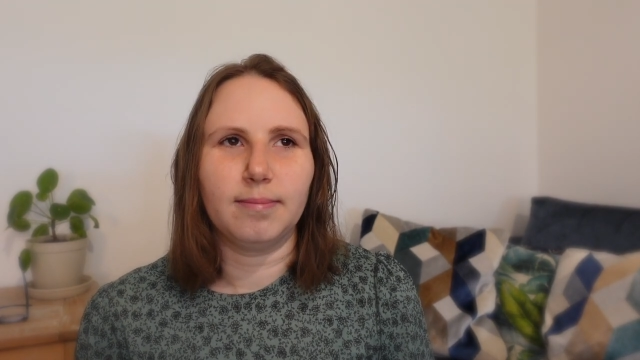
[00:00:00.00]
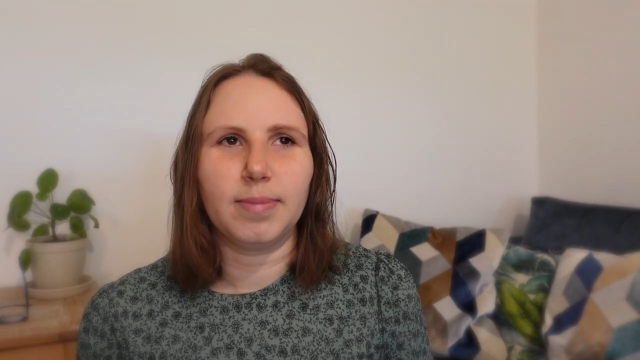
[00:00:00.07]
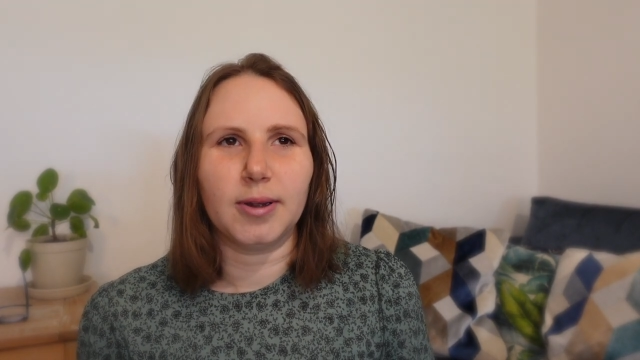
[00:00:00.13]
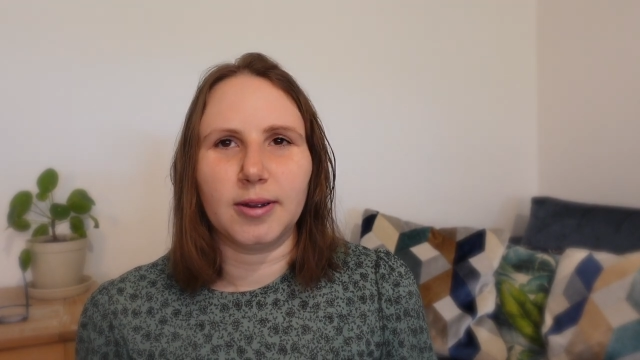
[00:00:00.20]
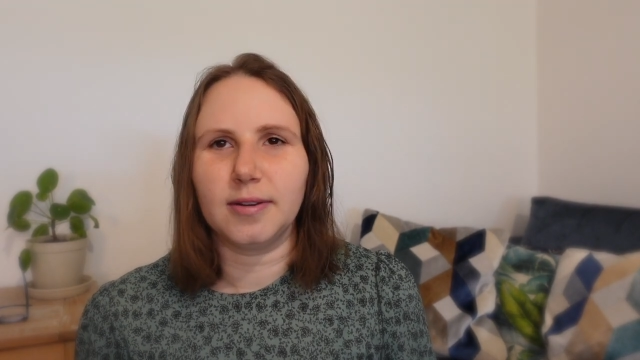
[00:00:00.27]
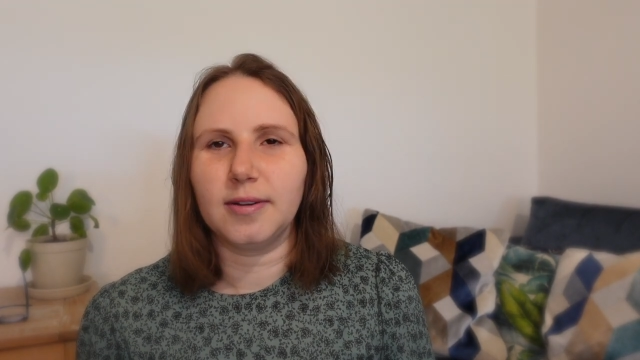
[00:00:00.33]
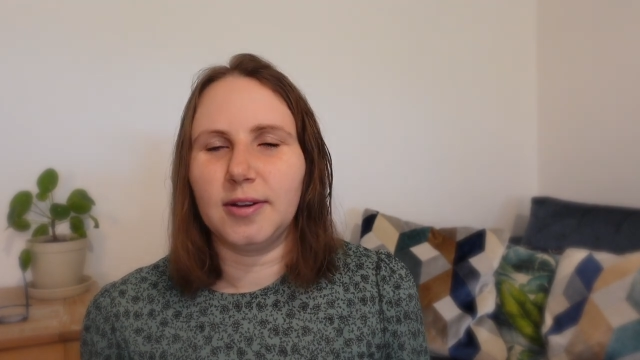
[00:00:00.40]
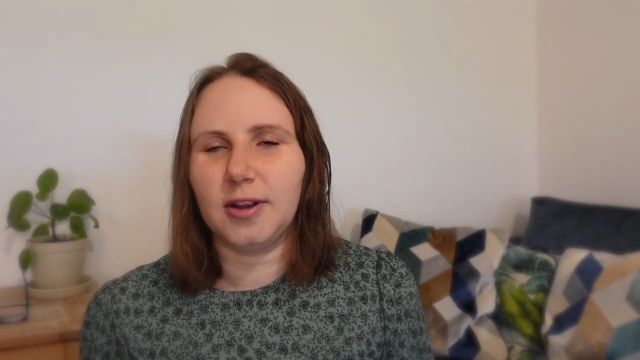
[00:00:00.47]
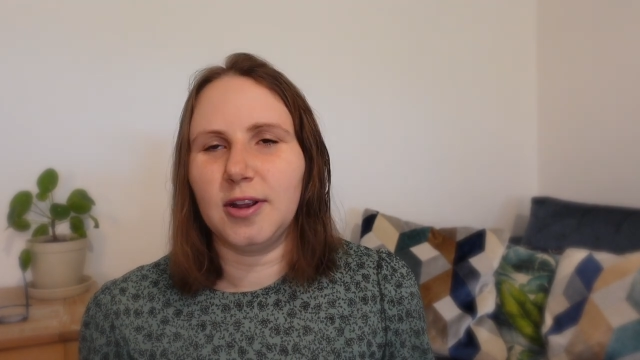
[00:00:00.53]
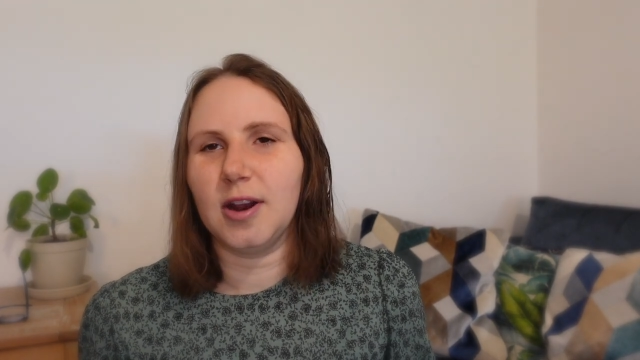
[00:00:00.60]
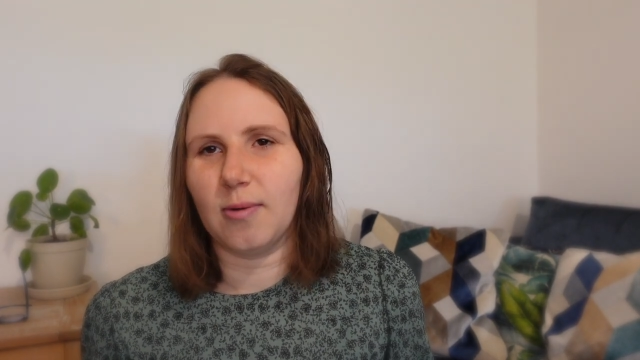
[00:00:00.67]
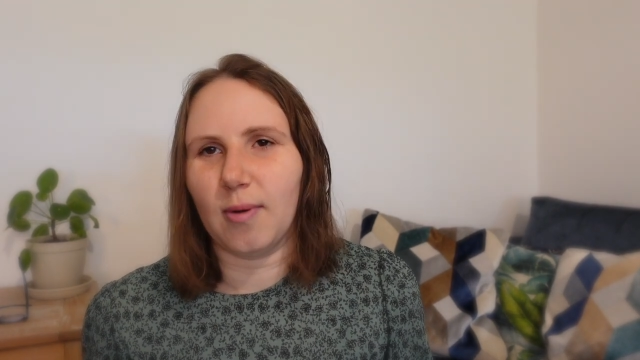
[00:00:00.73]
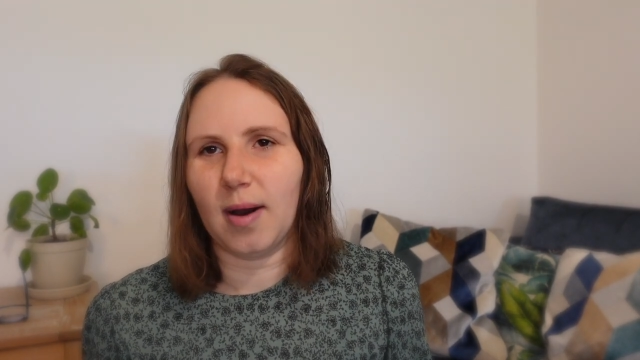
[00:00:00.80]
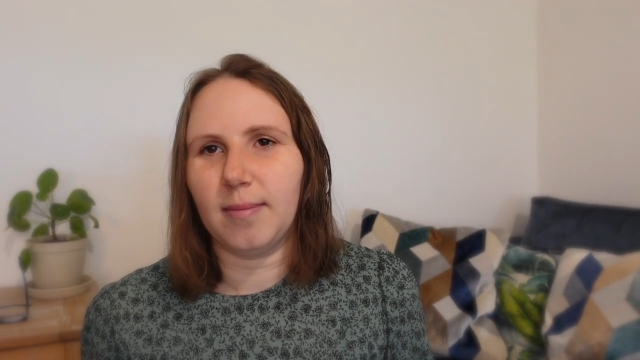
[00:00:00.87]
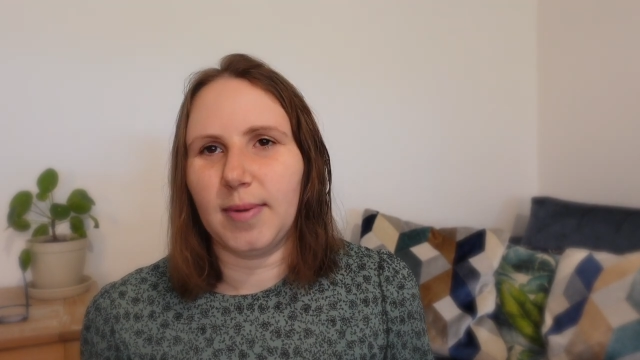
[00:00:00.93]
but you
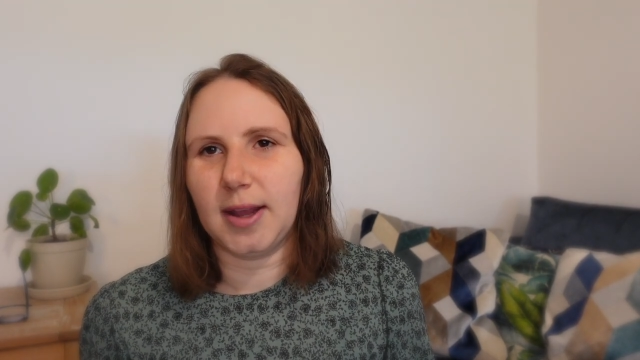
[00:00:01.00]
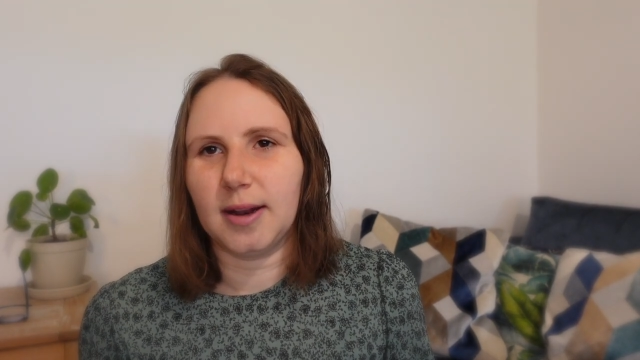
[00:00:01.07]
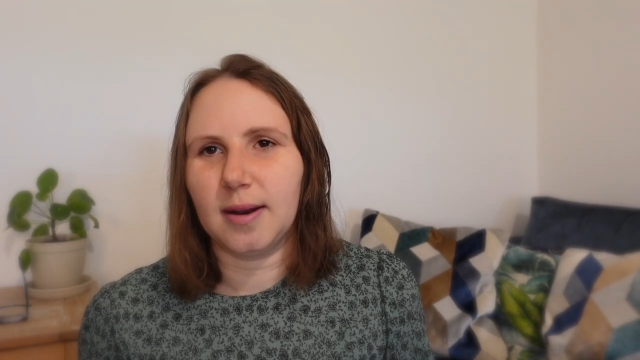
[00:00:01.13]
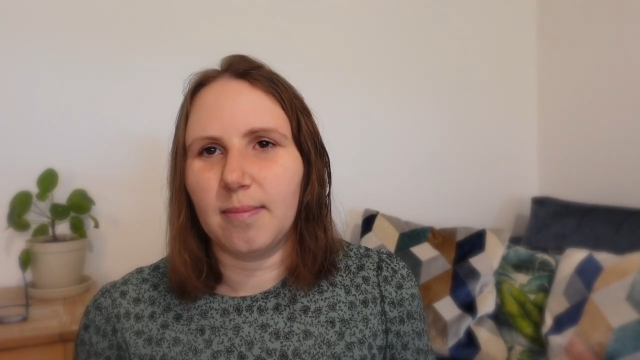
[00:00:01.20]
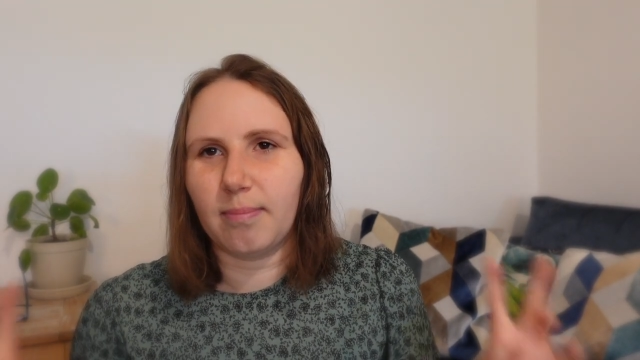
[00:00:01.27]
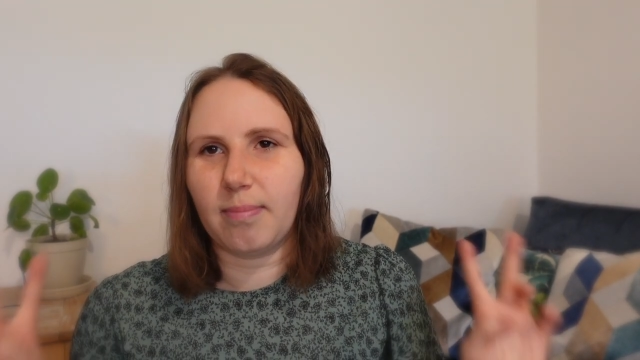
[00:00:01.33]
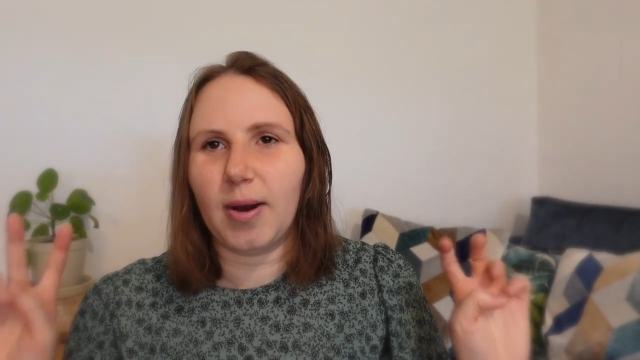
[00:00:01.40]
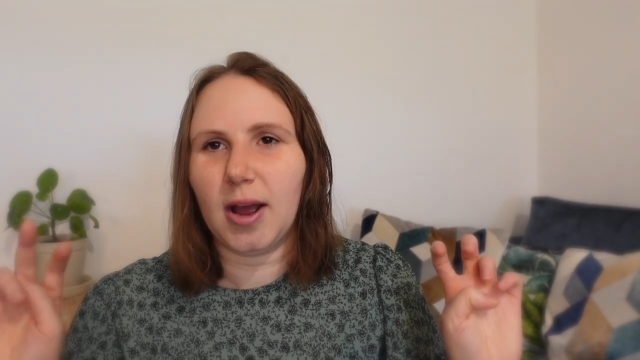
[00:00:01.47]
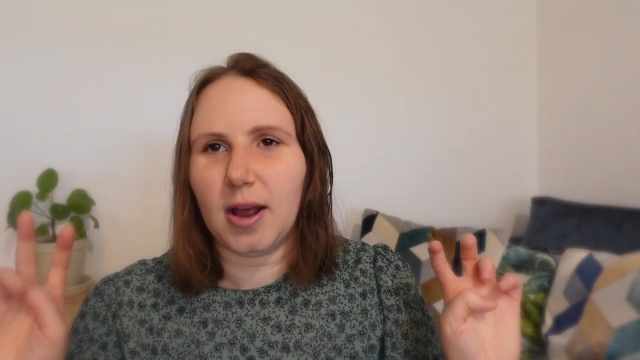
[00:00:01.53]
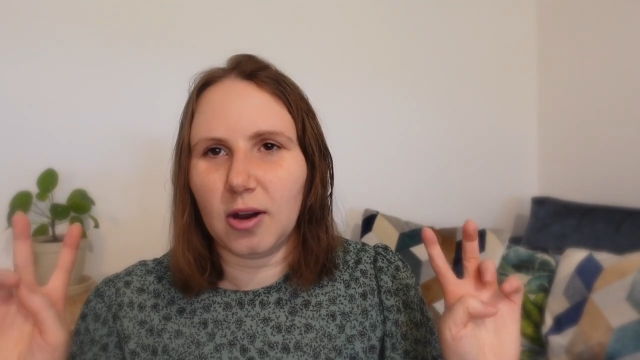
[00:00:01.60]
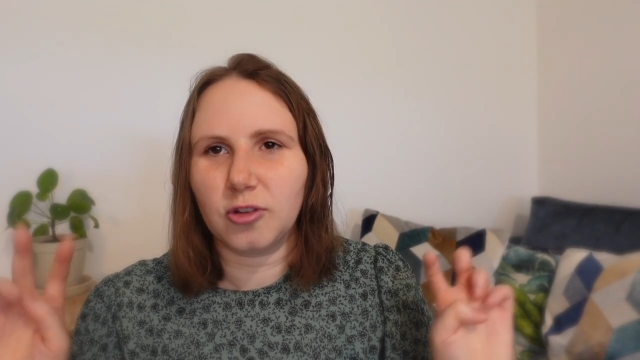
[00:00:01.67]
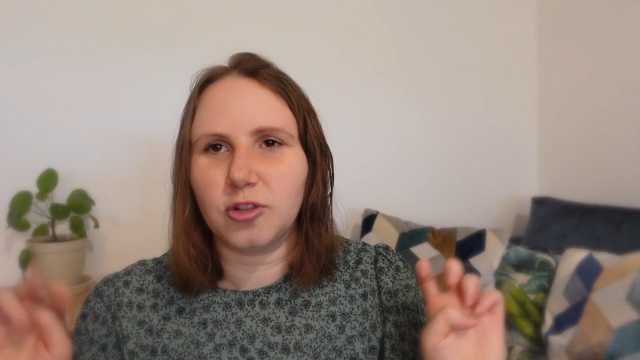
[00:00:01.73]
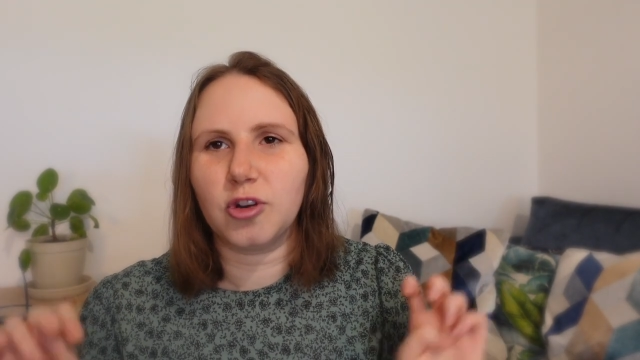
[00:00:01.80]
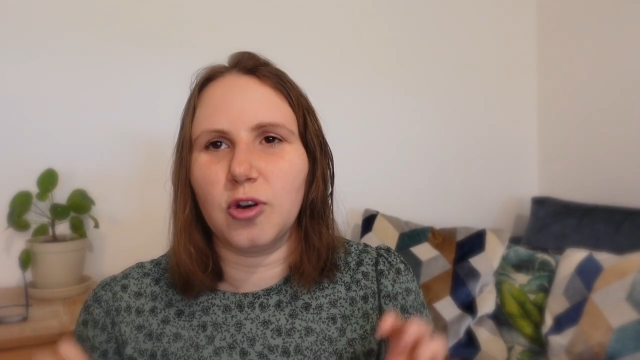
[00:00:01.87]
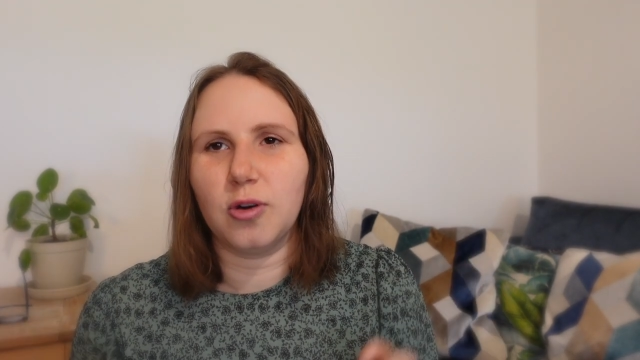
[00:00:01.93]
know what I mean,
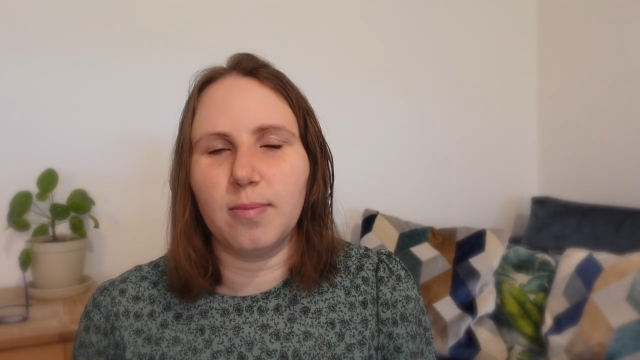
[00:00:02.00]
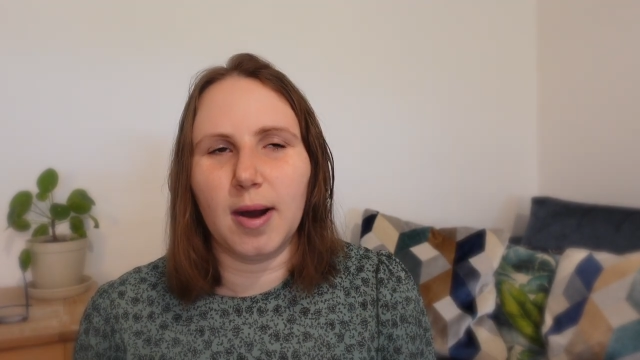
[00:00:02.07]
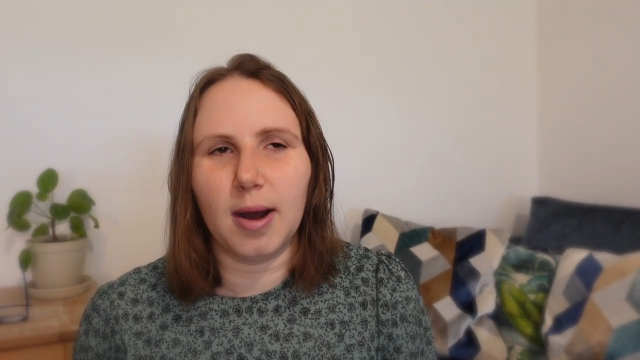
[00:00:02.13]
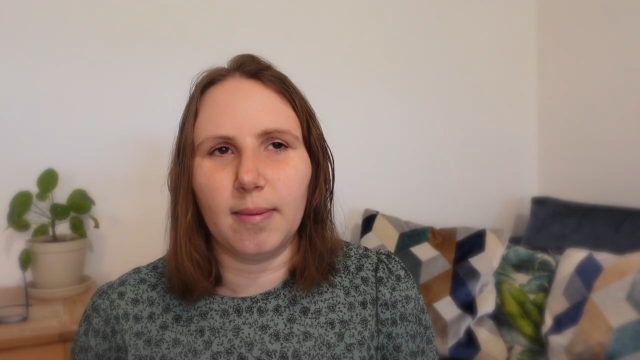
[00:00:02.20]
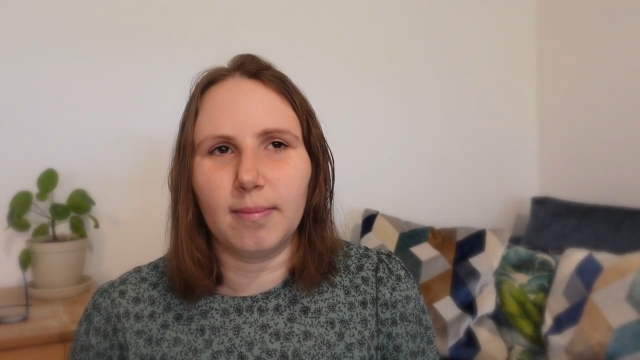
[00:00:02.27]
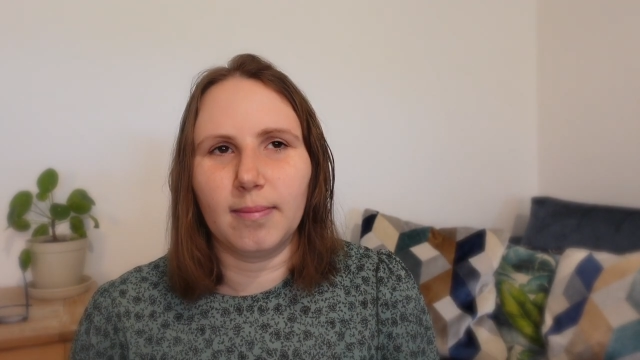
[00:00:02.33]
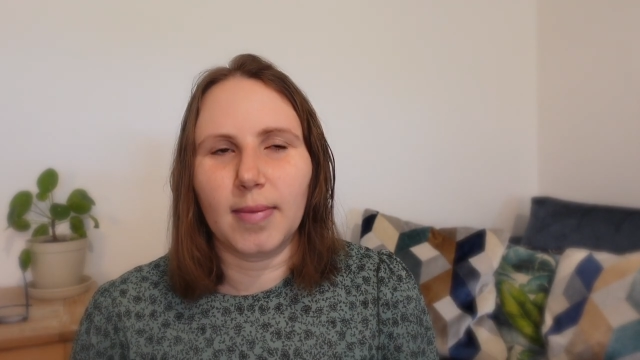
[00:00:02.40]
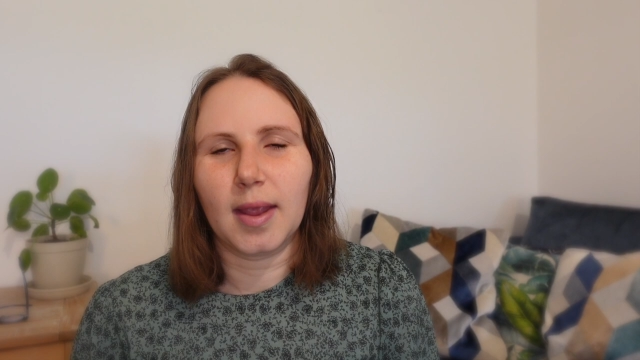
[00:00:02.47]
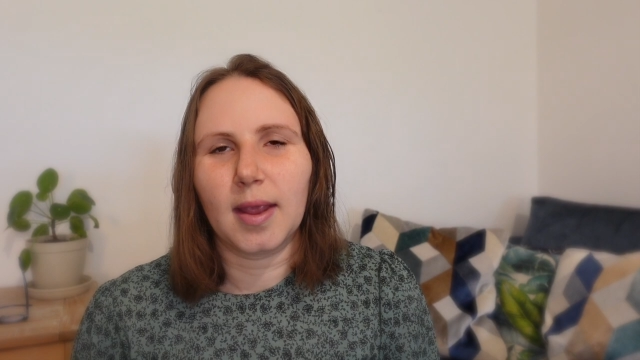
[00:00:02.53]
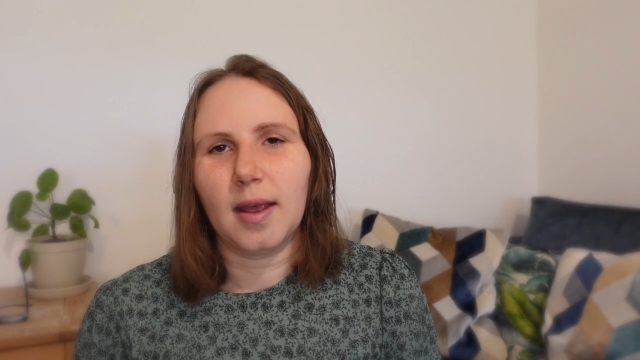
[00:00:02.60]
biological mum,